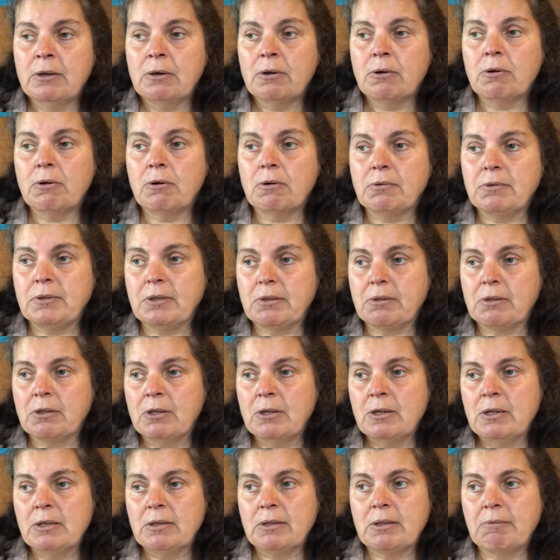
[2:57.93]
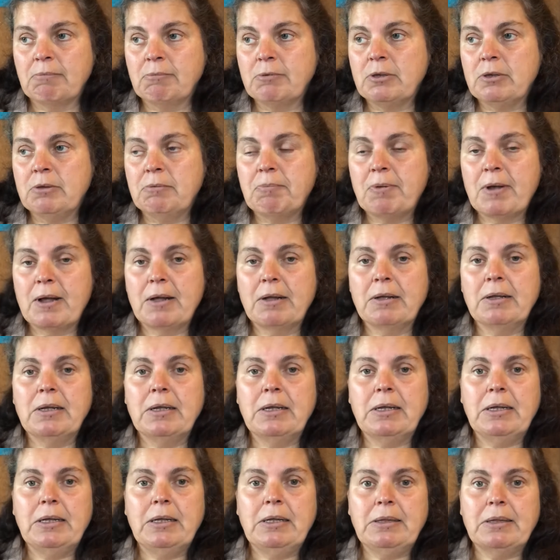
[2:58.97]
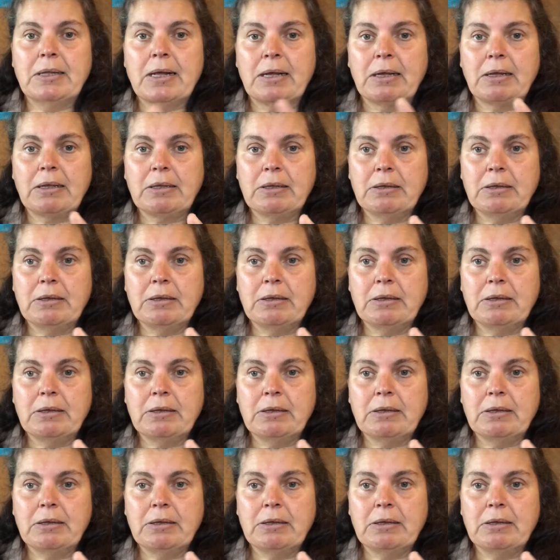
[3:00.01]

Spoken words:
or just something about in that